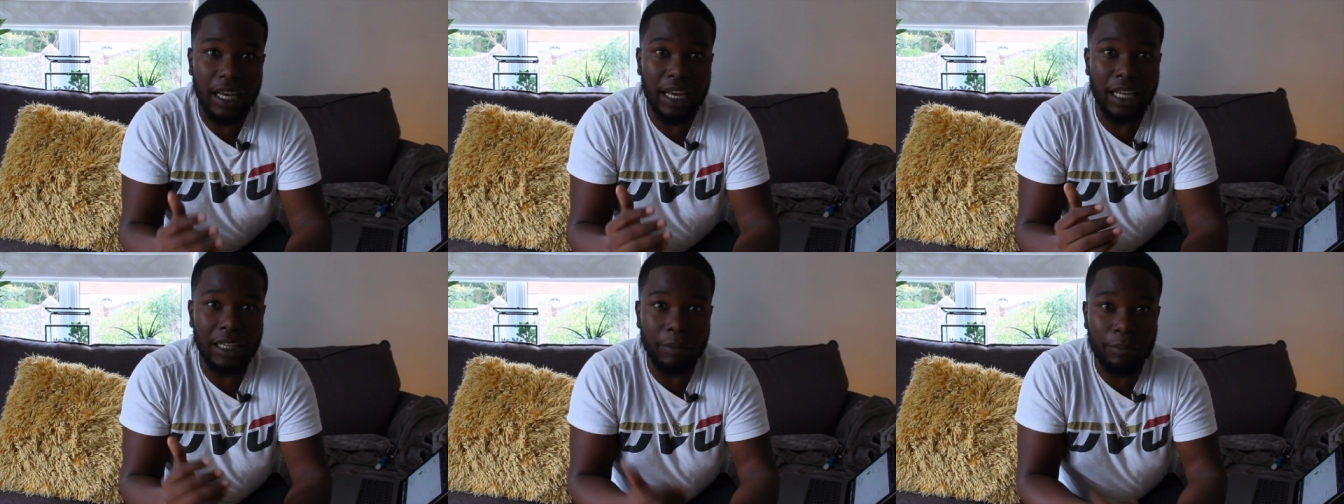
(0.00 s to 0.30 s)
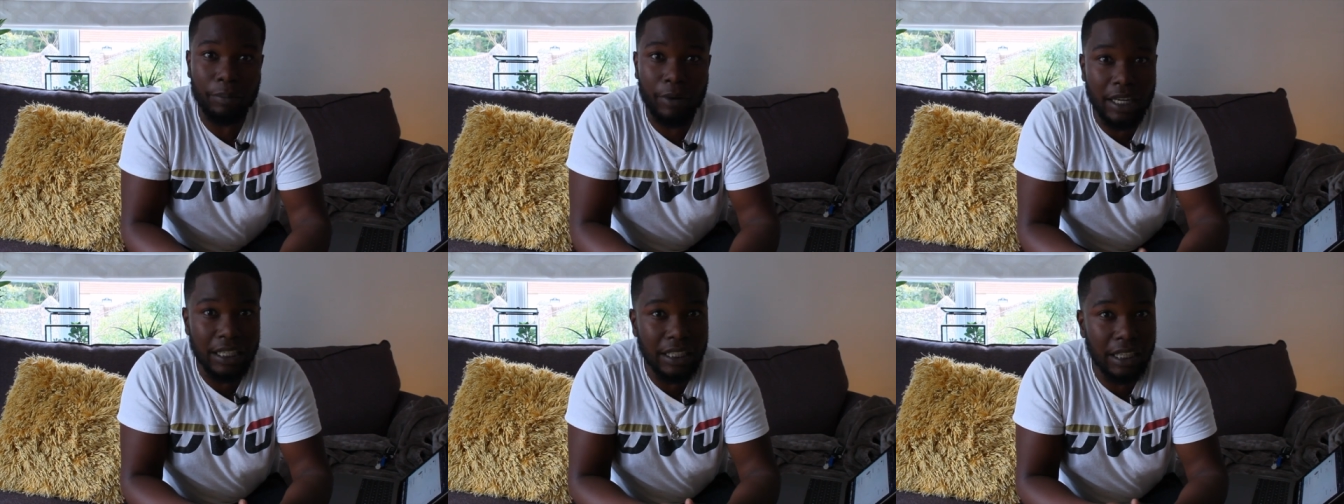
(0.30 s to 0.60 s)
and the
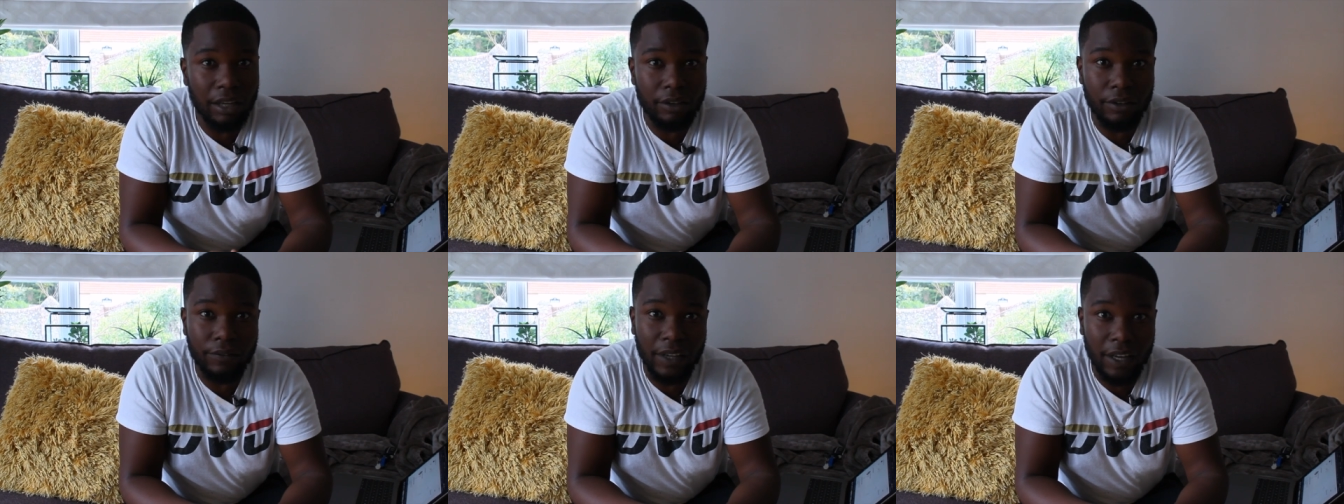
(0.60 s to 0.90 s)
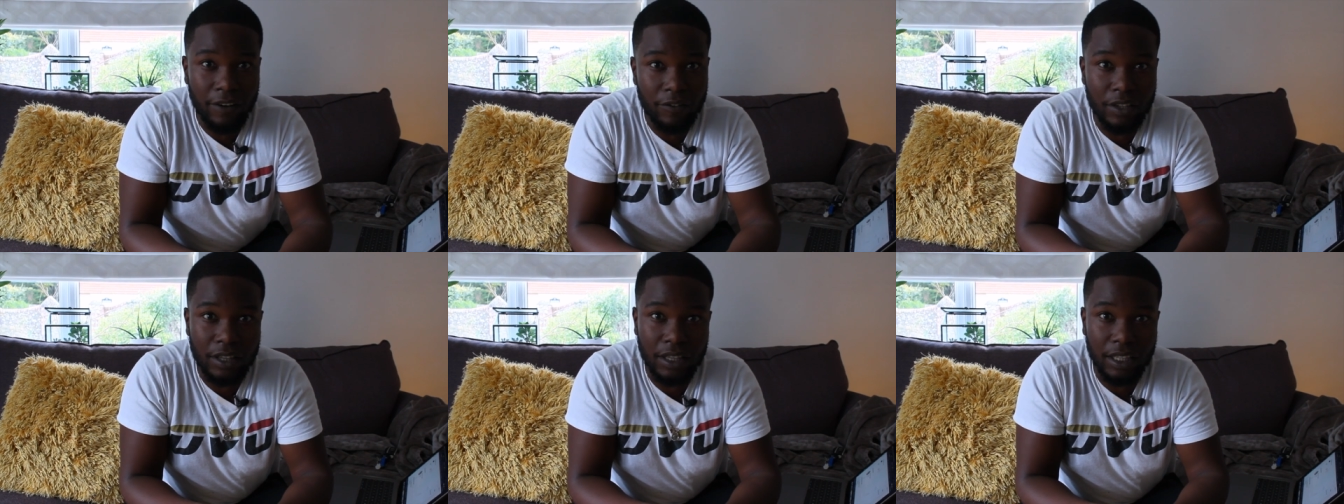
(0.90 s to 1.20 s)
breakdown
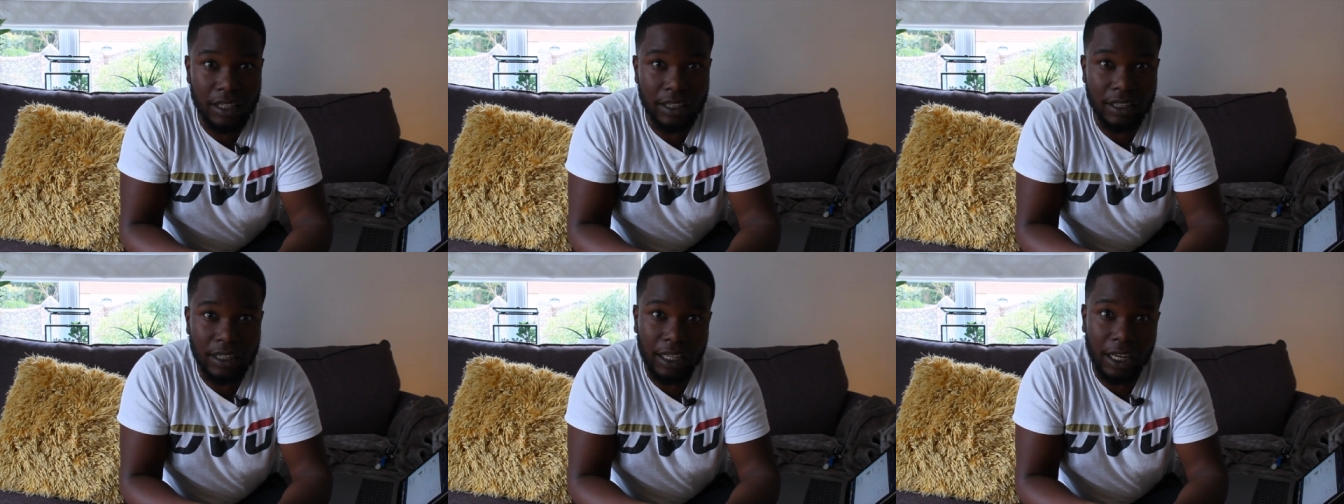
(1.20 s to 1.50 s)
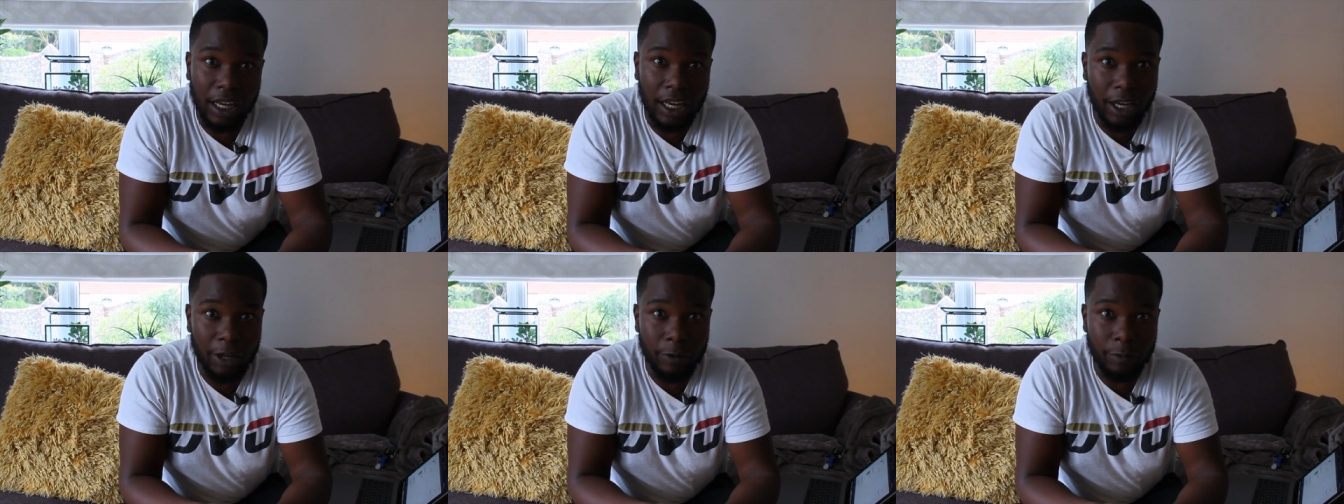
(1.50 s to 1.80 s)
of everything
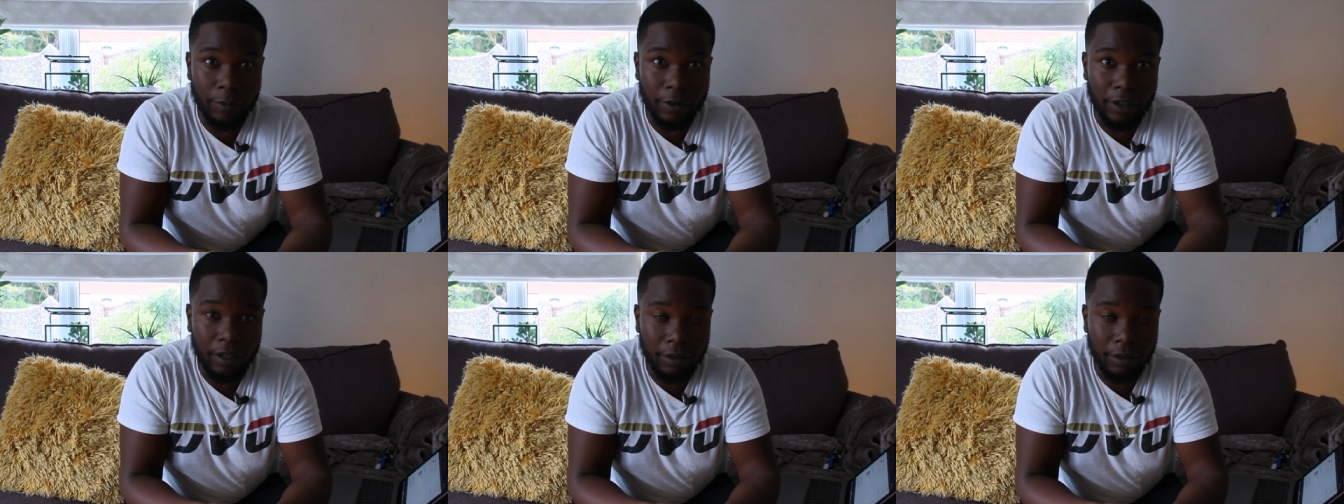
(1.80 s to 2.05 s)
that I